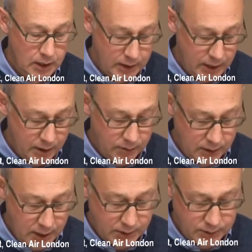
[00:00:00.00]
Now, the
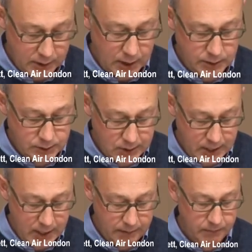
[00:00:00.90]
last thing I'd
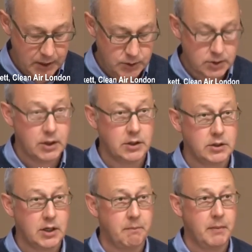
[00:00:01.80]
say is
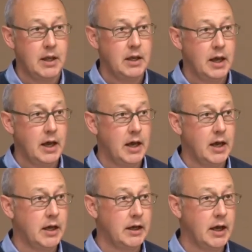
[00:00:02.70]
that um,
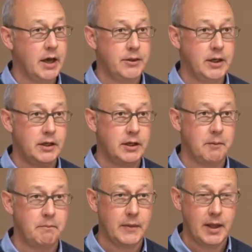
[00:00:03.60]
uh, I think
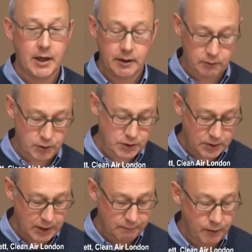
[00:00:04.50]
um, uh, Chris
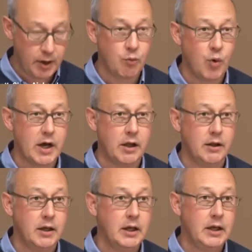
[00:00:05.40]
said it very well.
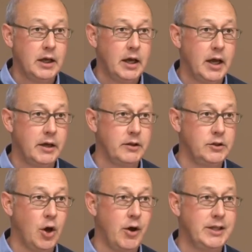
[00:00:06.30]

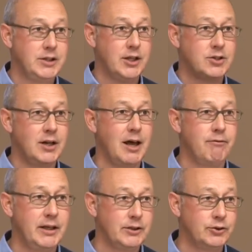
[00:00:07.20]
You know, it, it's
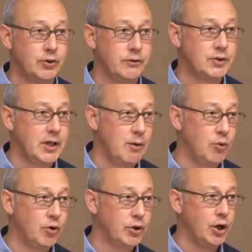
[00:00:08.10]
lovely to sort of
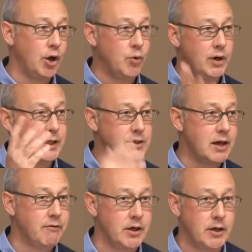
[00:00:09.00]
say, look, you know, well, let's
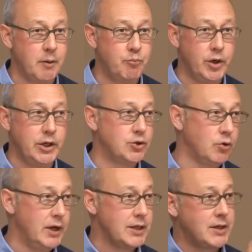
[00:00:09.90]
have a, a bridge or
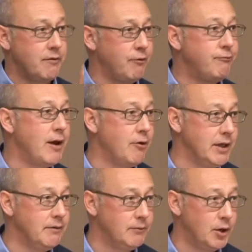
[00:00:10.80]
let's have a ferry,
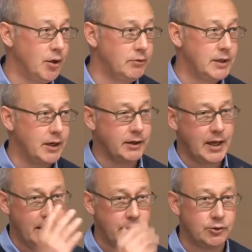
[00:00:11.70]
you know, down at
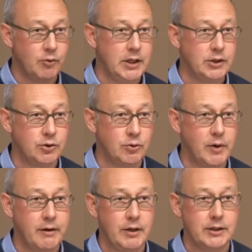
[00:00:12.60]
Gallions Reach or
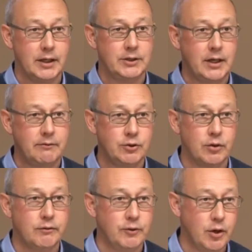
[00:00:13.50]
where it is. Let's have sort
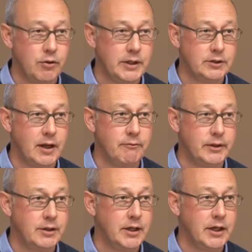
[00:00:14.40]
of, you know, these
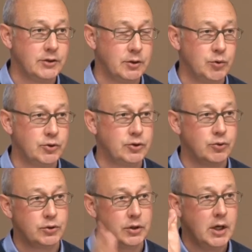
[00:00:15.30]
lovely things and we'll
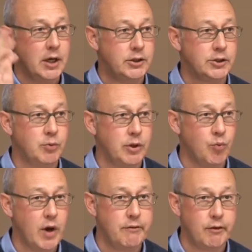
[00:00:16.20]
sort, just with a
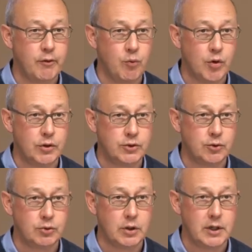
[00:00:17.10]
wave of a wand,
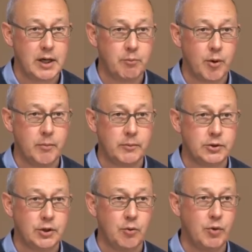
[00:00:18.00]
sort out our problems.
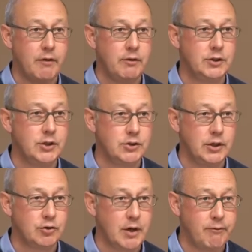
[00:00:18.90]
You know, we have the
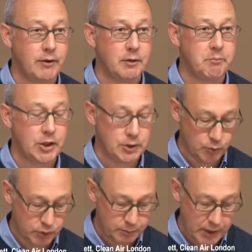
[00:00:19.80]
existing traffic and much
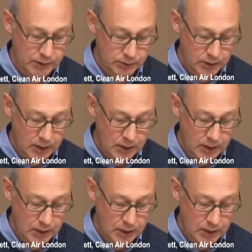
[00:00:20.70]
more space.